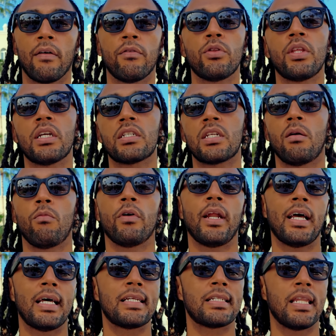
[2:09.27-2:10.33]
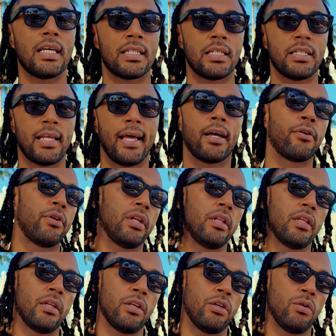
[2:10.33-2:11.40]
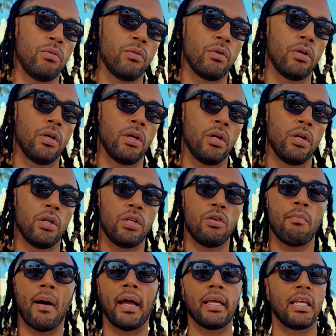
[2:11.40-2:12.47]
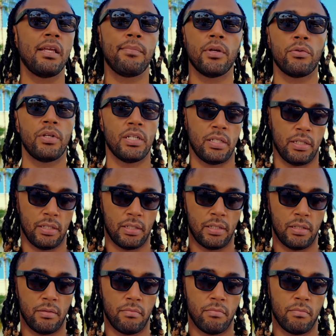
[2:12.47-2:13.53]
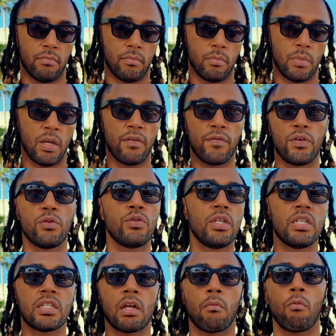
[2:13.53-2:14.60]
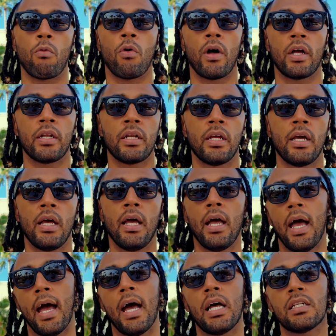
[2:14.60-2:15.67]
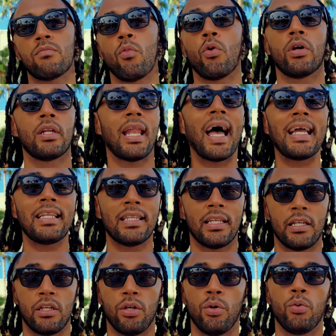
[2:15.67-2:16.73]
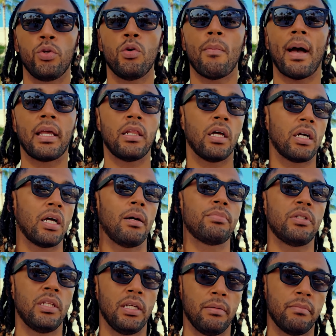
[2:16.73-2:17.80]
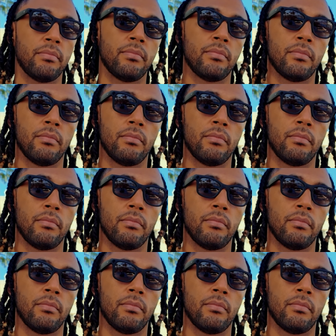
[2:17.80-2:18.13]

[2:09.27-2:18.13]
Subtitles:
If you think someone has less integrity than you might keep your distance. If you see someone as more enlightened than you might look up to them.